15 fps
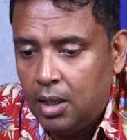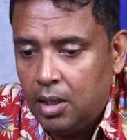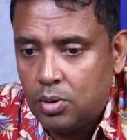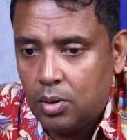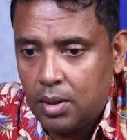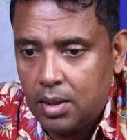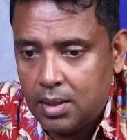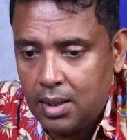
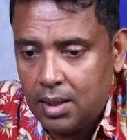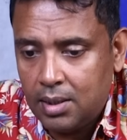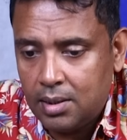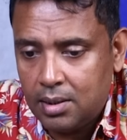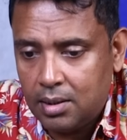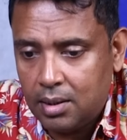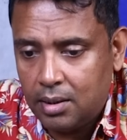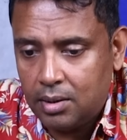So he
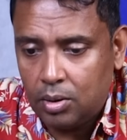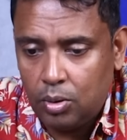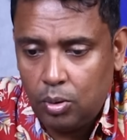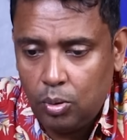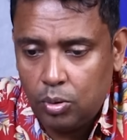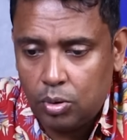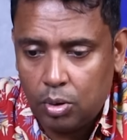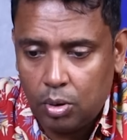says there's
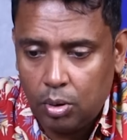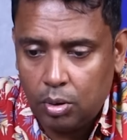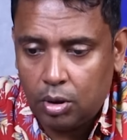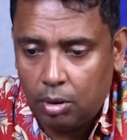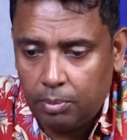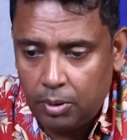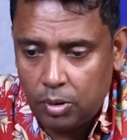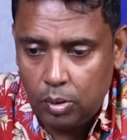huge growth
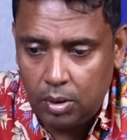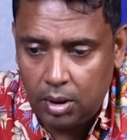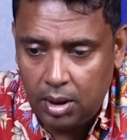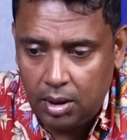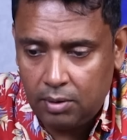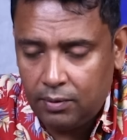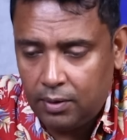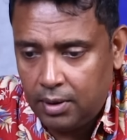
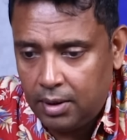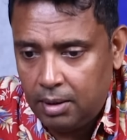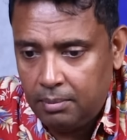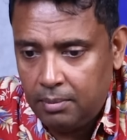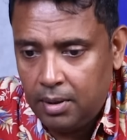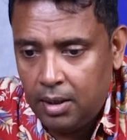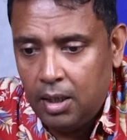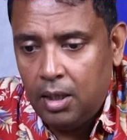opportunities for
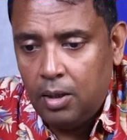them.